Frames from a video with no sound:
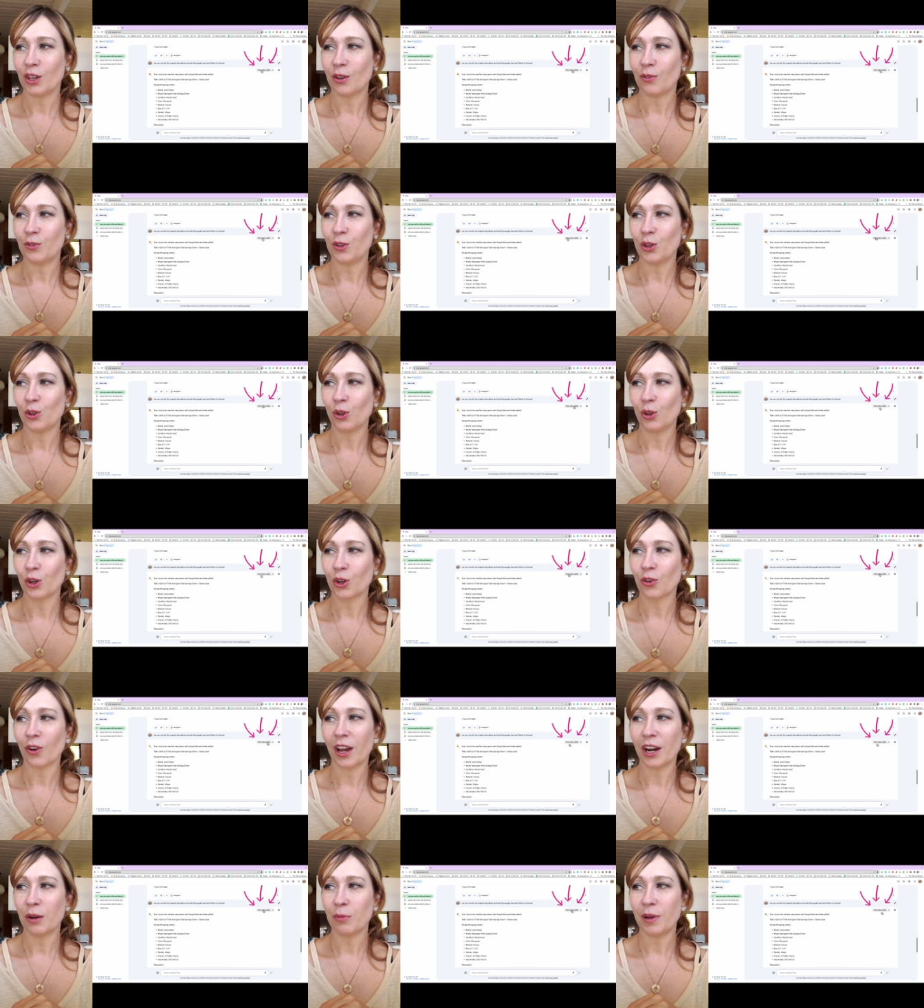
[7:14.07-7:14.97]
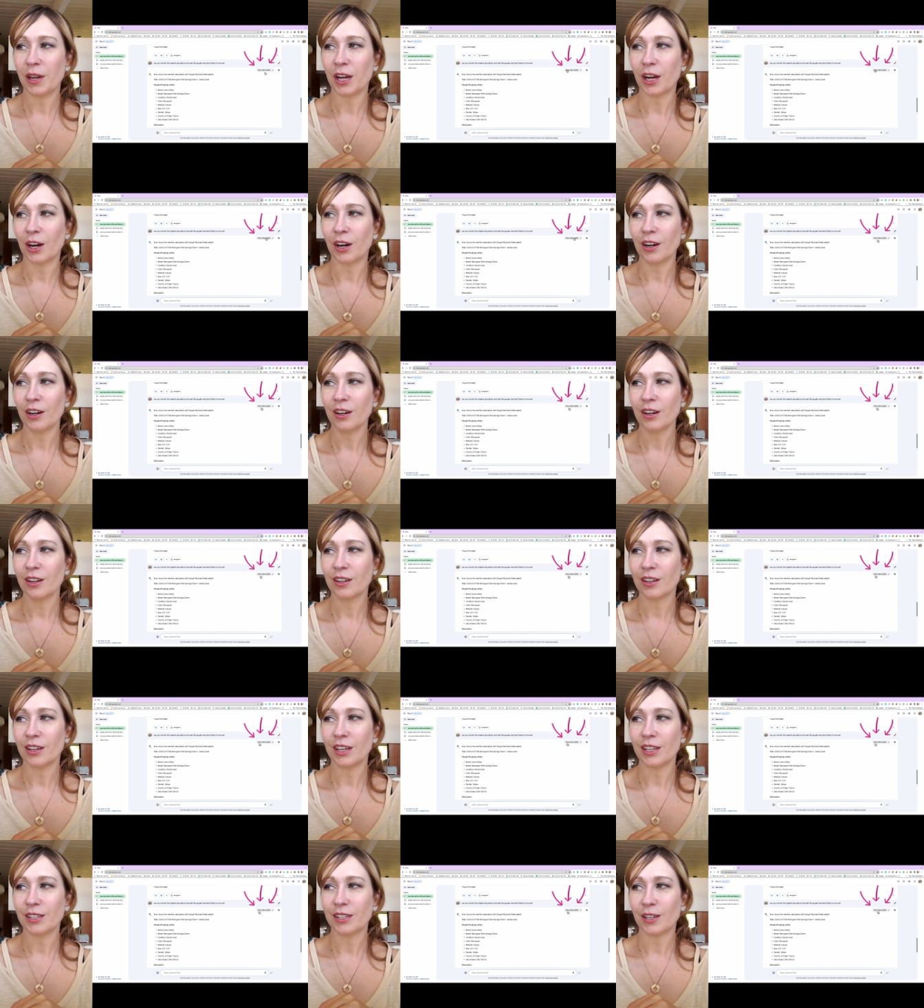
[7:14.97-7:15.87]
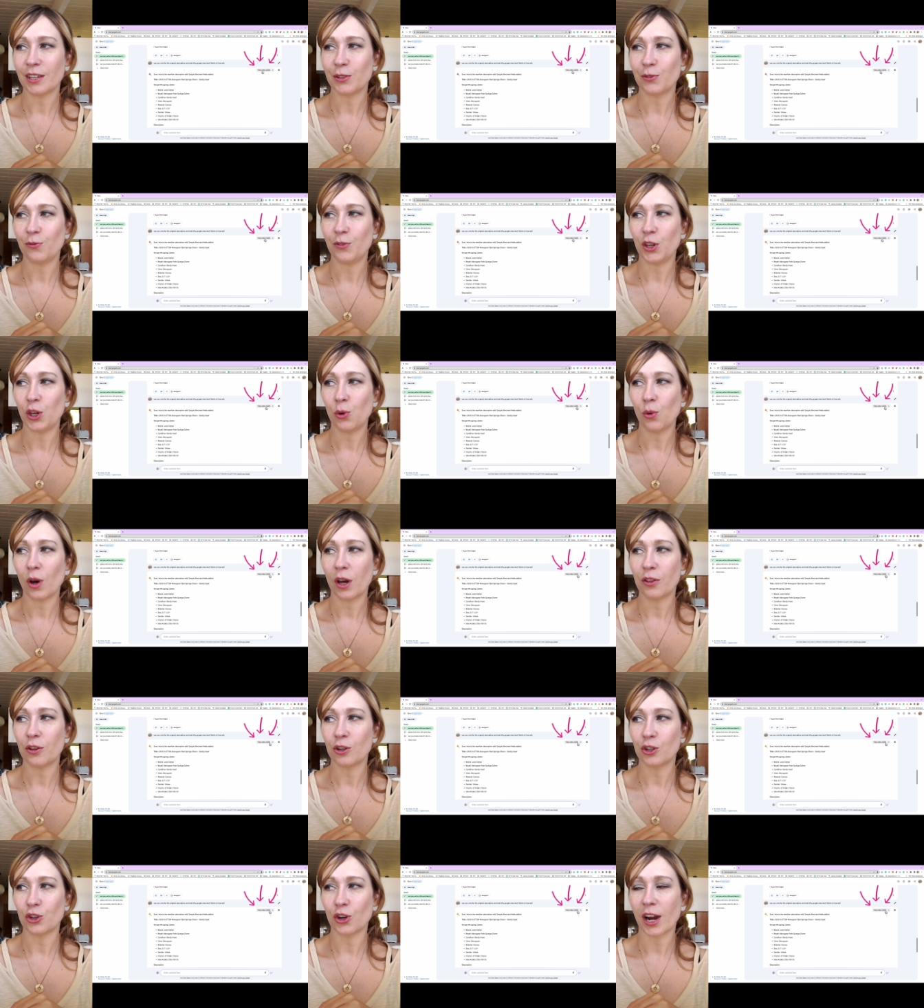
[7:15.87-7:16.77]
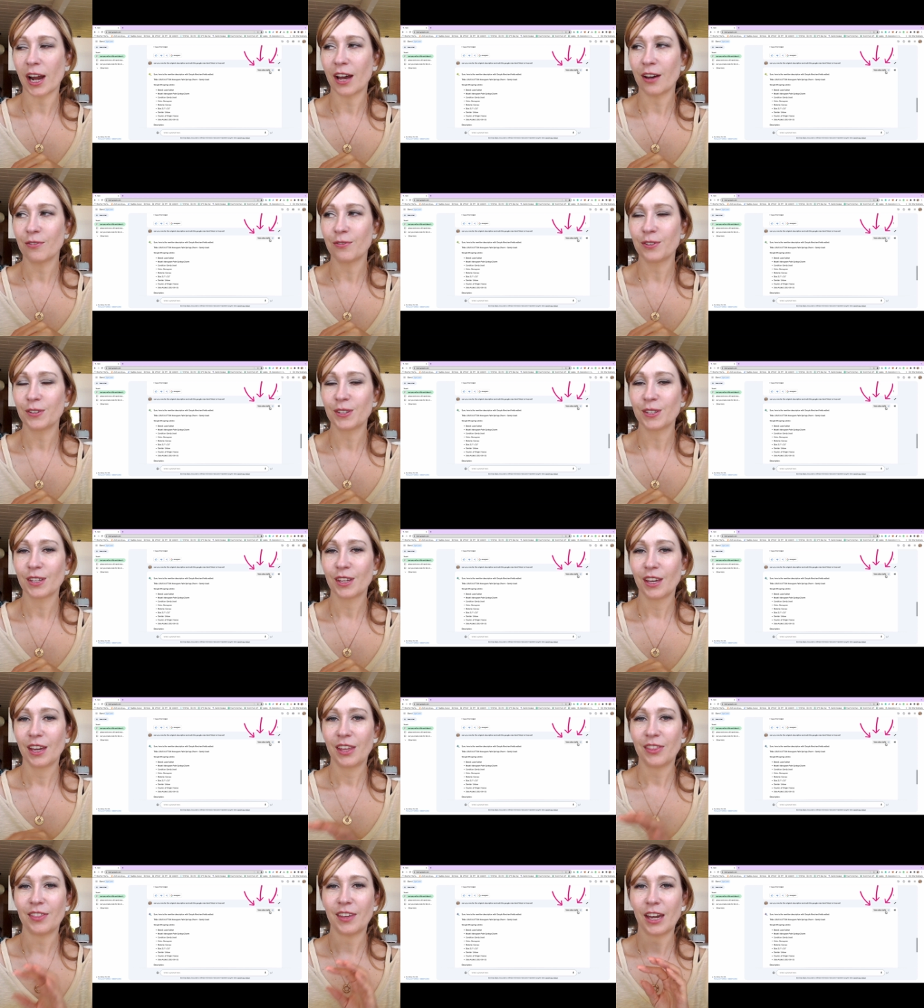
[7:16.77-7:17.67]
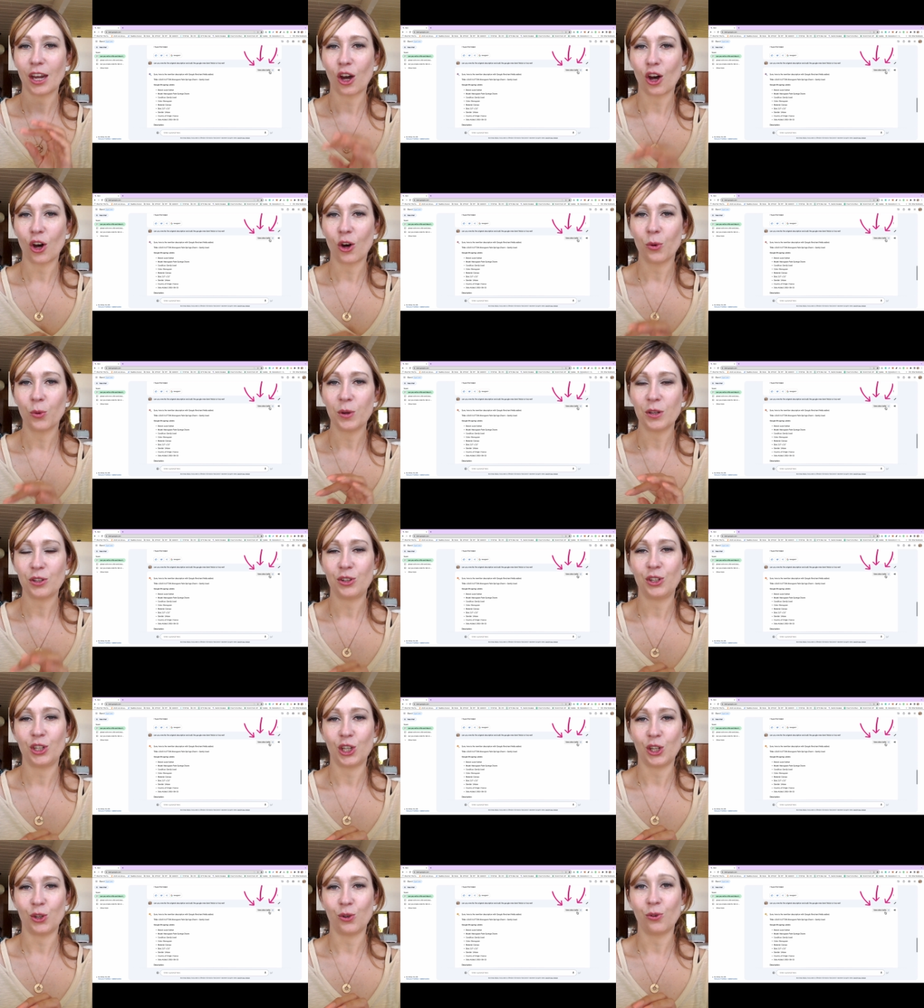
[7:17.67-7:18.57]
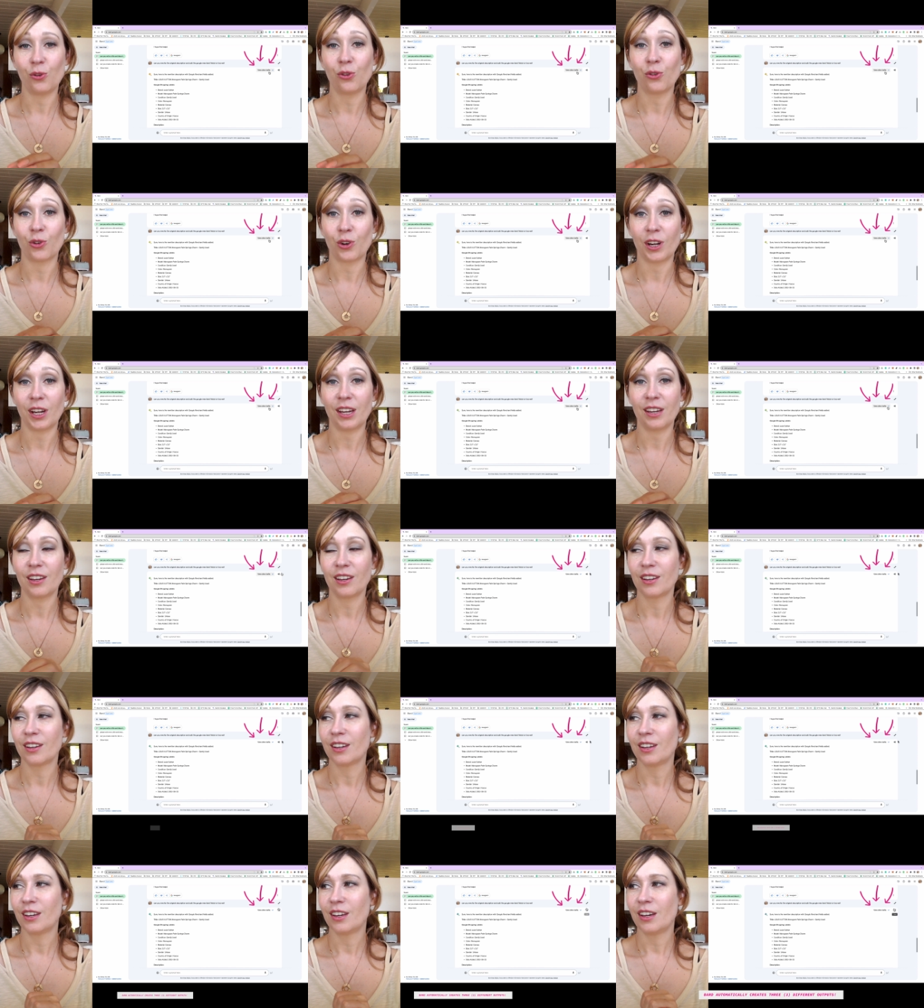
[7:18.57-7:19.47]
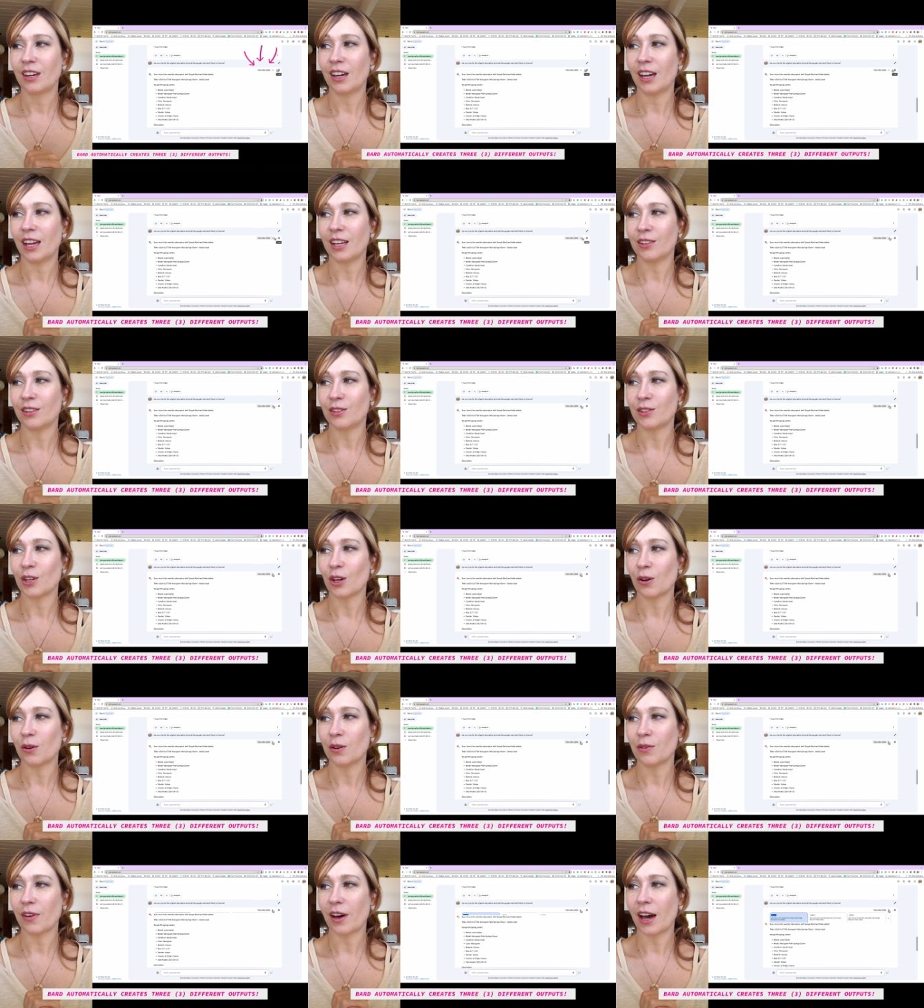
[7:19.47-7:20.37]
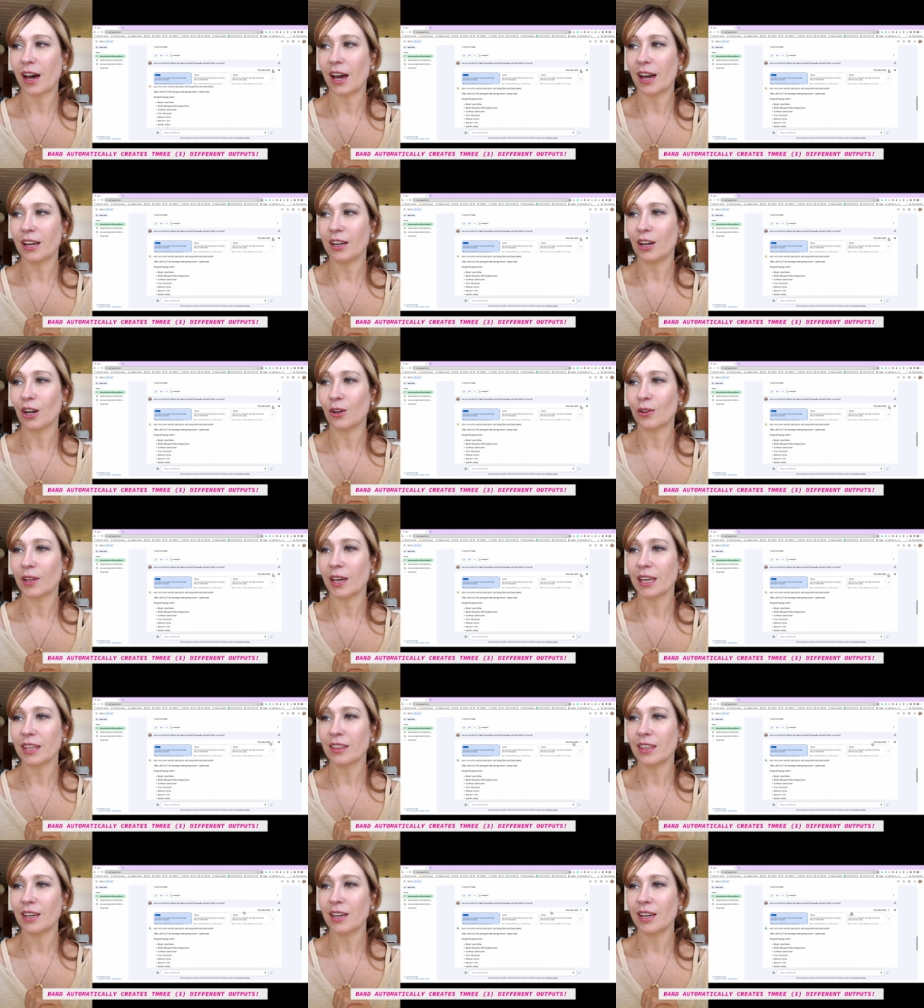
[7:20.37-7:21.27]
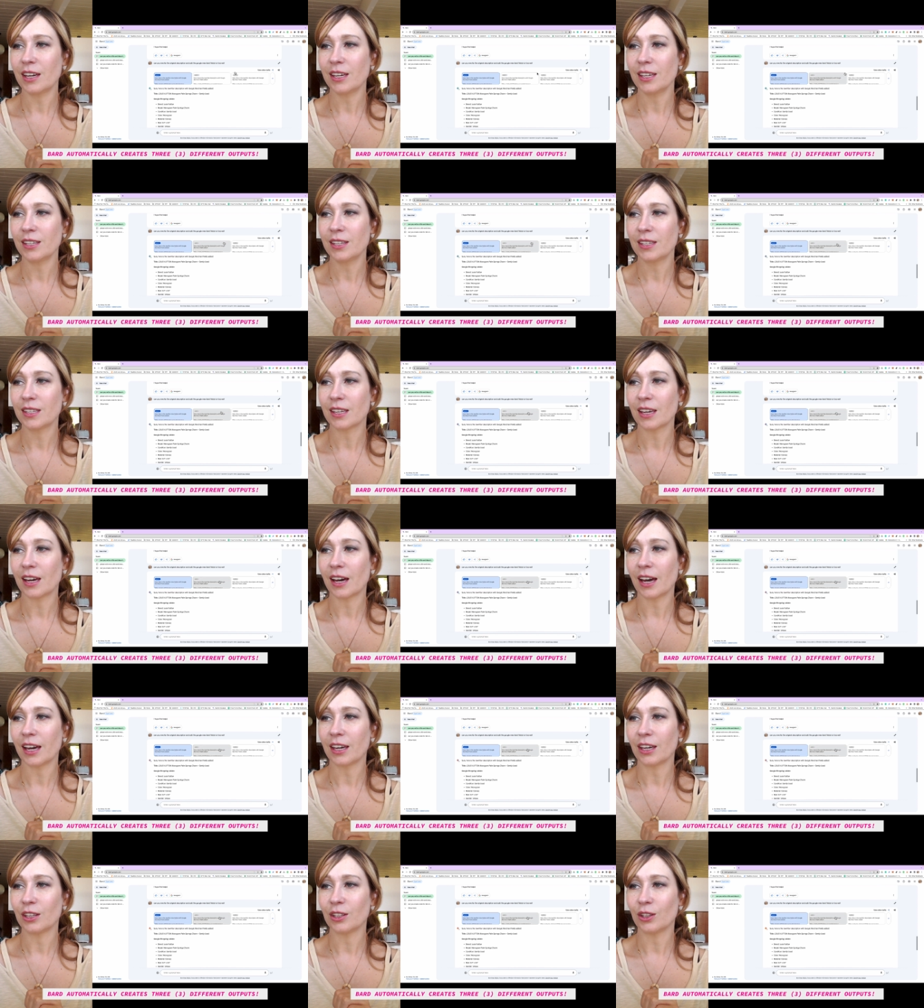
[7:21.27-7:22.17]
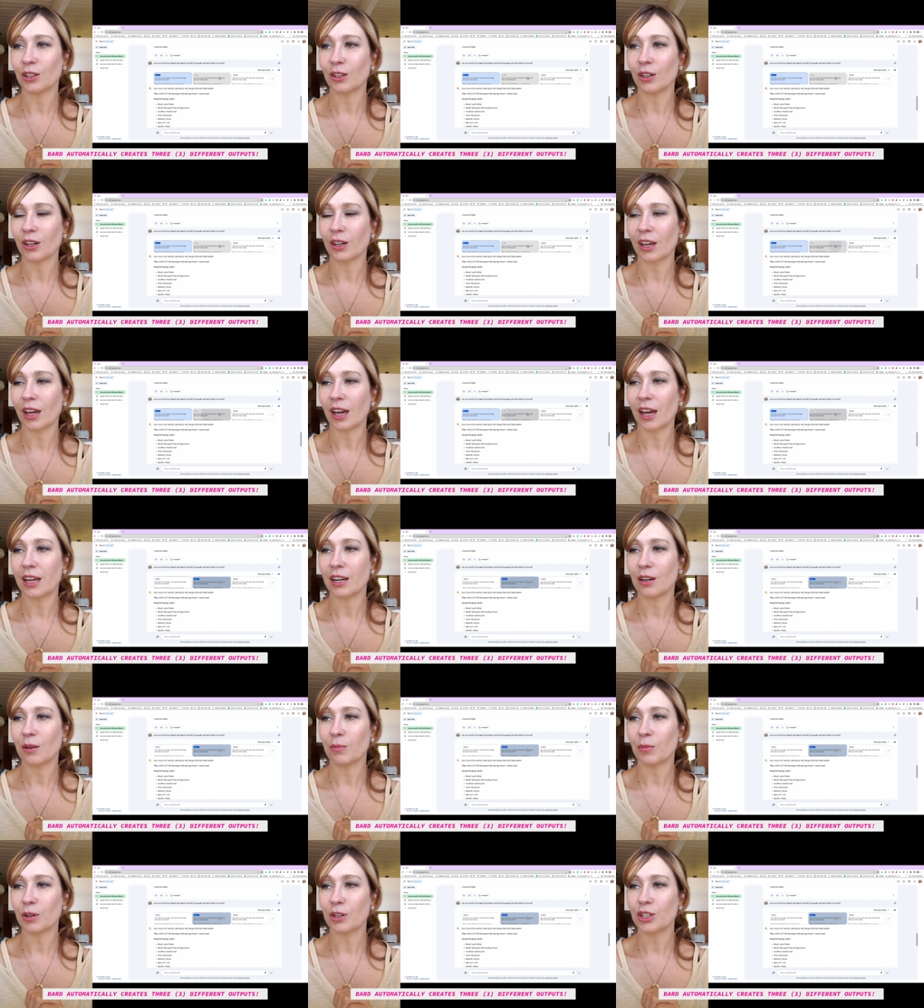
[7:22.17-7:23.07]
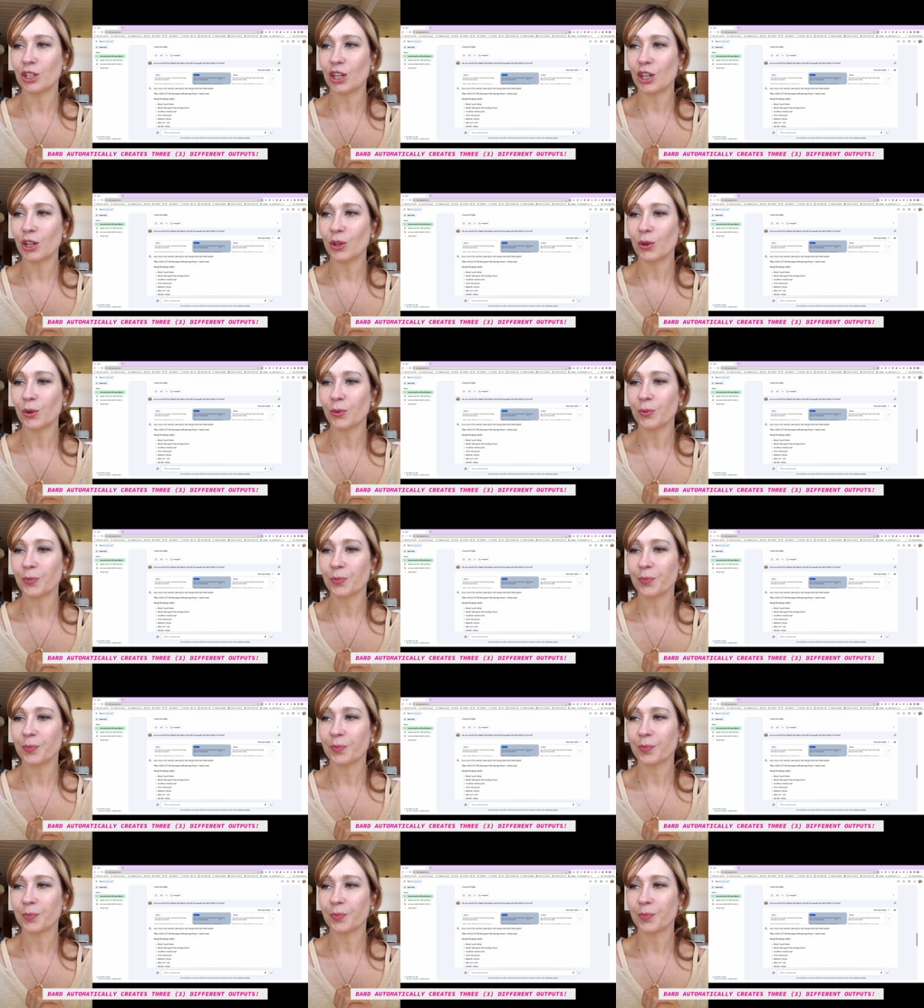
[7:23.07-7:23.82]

if you look right up here, it says view other drafts. They always do three. And so if I go like this, I can look at number two.